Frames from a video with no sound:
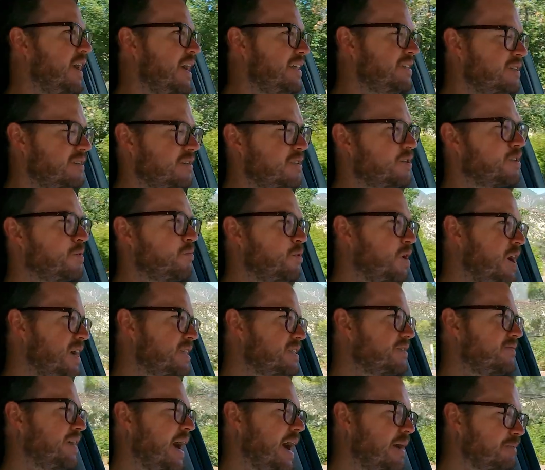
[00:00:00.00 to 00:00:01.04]
And to the
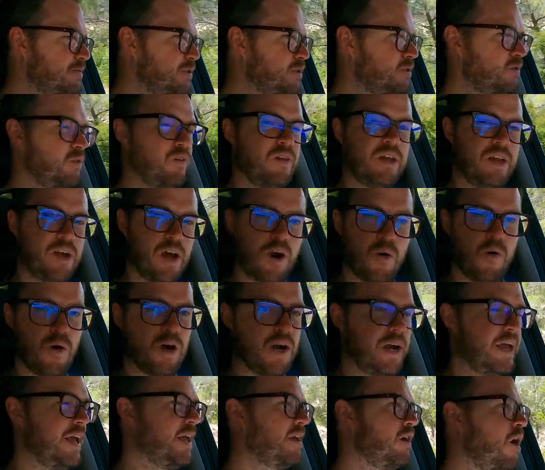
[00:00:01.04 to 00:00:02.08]
surprise of absolutely no
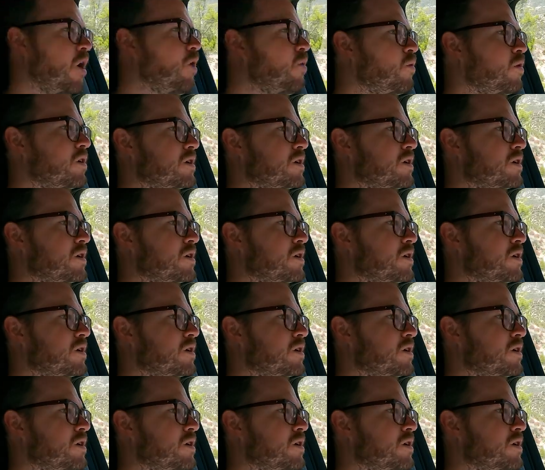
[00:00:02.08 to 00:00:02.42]
one, it all